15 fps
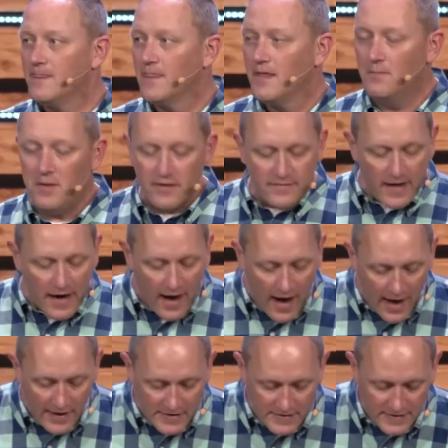Because that
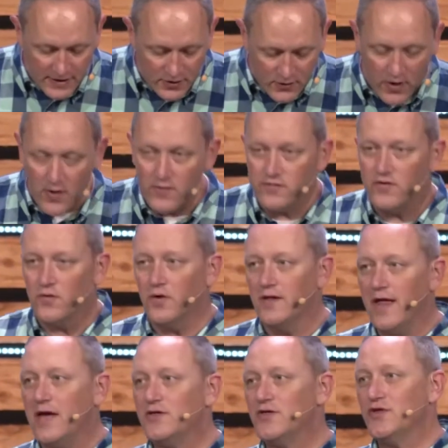honesty grows the
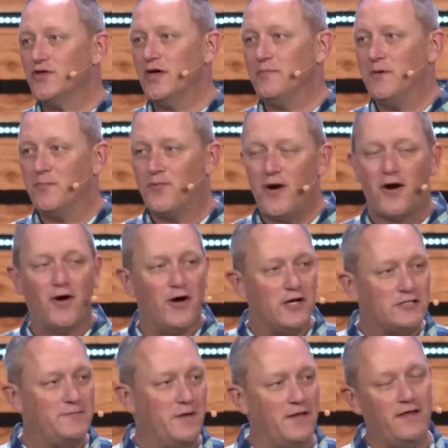relationship, and prayer
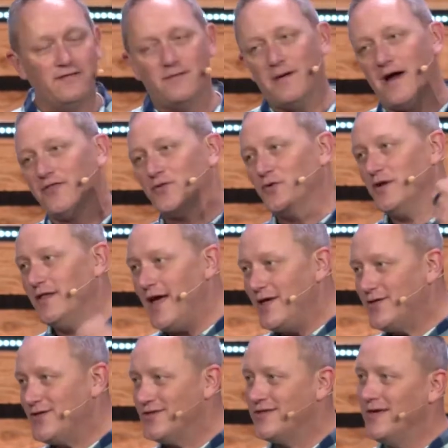ultimately is about the
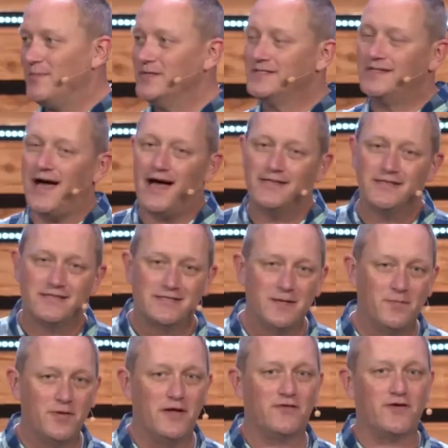relationship. It's not just
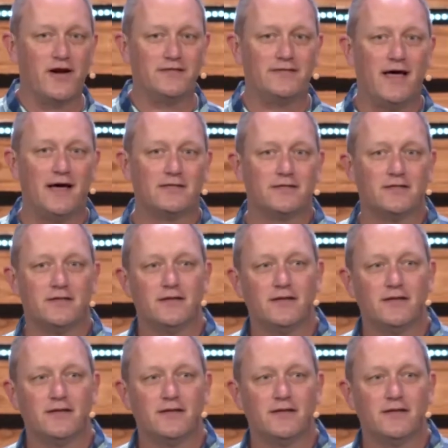simply a transaction.